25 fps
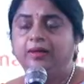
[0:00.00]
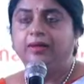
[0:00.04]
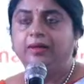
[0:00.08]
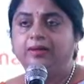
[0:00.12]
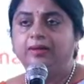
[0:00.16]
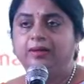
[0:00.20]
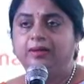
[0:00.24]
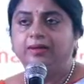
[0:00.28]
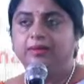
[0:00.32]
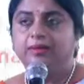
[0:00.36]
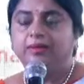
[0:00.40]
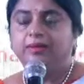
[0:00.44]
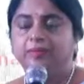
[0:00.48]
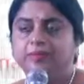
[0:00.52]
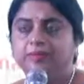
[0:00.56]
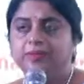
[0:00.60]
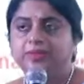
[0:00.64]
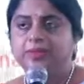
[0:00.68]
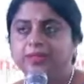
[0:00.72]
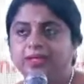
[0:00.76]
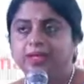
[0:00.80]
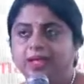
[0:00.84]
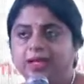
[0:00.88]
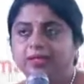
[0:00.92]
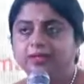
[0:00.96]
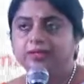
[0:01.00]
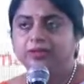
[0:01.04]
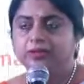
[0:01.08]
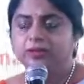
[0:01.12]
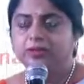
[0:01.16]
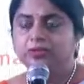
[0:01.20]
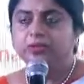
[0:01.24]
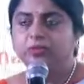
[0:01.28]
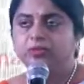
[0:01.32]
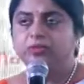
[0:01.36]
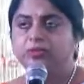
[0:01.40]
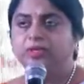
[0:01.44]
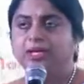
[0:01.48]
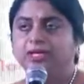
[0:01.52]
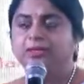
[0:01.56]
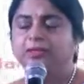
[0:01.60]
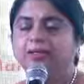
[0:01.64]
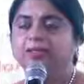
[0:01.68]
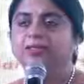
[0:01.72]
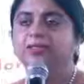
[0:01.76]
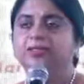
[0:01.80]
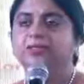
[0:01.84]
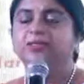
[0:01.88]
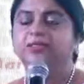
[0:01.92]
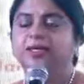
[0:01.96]
Uh, see, as you
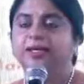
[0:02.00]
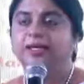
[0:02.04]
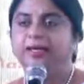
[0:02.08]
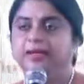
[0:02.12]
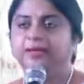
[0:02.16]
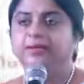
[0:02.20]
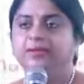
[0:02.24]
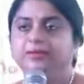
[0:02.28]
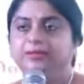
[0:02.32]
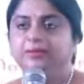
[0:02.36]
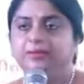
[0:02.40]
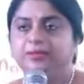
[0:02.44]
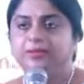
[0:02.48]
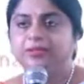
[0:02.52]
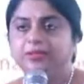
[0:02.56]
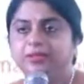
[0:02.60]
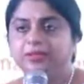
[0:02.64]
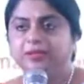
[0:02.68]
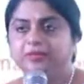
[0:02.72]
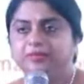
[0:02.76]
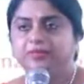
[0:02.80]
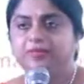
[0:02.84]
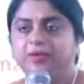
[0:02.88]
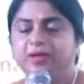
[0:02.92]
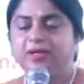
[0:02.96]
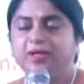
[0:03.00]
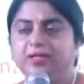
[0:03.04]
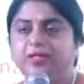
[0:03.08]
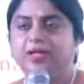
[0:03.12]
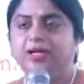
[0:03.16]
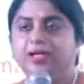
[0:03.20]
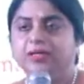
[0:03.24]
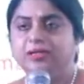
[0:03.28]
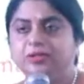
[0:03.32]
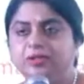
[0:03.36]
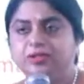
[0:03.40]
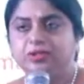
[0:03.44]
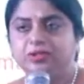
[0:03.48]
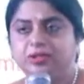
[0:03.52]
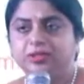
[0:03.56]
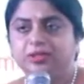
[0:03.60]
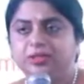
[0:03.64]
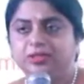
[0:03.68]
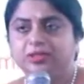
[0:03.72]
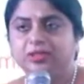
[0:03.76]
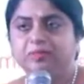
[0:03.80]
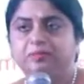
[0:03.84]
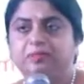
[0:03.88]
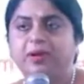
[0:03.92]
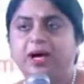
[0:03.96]
rightly said, chit fund culture
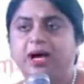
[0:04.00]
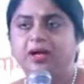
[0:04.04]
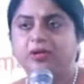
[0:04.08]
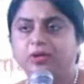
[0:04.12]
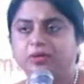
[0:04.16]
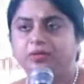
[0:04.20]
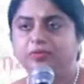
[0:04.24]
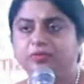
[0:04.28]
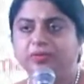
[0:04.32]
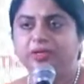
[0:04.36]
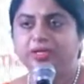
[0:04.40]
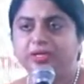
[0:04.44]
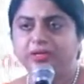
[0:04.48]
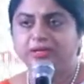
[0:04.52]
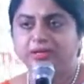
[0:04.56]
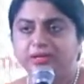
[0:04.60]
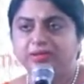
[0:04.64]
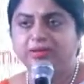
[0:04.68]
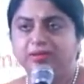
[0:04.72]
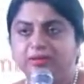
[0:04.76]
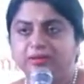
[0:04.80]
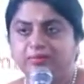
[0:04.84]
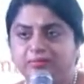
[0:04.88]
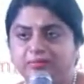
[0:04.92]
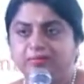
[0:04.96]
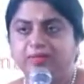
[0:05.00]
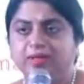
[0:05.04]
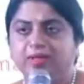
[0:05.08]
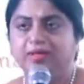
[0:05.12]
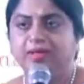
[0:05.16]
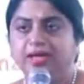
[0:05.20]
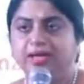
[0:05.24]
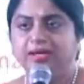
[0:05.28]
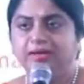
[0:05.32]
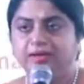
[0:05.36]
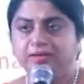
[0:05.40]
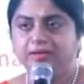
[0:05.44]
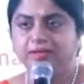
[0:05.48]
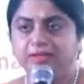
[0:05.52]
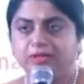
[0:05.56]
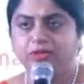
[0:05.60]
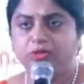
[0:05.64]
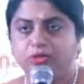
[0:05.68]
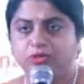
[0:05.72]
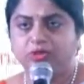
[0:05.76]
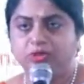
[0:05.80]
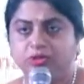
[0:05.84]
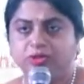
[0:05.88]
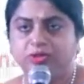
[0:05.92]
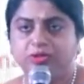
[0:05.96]
is part of Indian
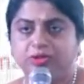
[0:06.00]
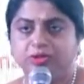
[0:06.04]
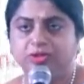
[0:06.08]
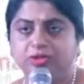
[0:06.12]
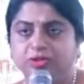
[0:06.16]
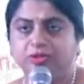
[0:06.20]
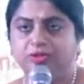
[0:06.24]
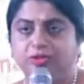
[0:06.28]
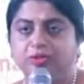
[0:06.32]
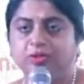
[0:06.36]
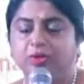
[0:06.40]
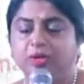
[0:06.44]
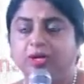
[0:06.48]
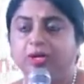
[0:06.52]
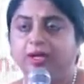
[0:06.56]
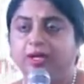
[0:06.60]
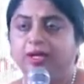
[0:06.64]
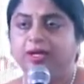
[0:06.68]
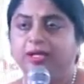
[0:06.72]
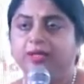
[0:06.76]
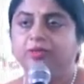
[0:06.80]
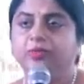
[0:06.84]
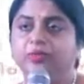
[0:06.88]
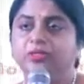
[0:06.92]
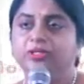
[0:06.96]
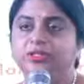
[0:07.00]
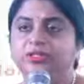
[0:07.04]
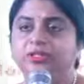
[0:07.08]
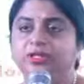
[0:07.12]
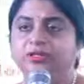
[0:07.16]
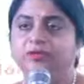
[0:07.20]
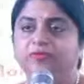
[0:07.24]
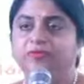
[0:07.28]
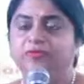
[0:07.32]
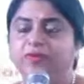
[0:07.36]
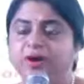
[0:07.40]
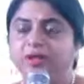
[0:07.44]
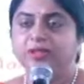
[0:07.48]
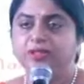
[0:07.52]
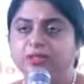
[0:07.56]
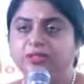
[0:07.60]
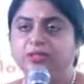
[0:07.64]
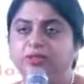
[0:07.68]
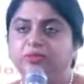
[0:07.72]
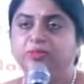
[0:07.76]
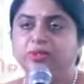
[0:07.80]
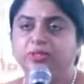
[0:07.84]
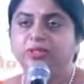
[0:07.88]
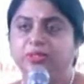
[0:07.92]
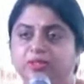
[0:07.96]
heritage. You know, it was chit
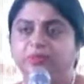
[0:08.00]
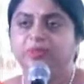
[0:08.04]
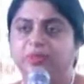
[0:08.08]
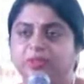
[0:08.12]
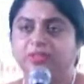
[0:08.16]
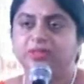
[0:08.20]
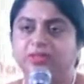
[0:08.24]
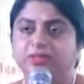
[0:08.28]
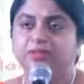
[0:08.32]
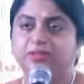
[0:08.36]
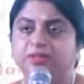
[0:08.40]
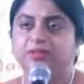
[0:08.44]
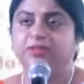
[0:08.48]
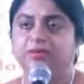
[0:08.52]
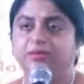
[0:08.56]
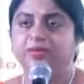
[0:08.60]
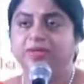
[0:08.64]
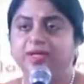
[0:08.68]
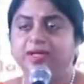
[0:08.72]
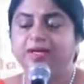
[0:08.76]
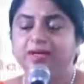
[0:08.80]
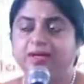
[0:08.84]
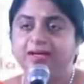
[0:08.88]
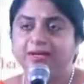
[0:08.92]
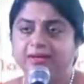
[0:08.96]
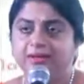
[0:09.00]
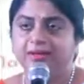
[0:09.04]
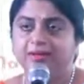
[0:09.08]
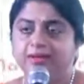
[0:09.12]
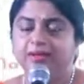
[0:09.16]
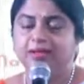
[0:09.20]
funds which were there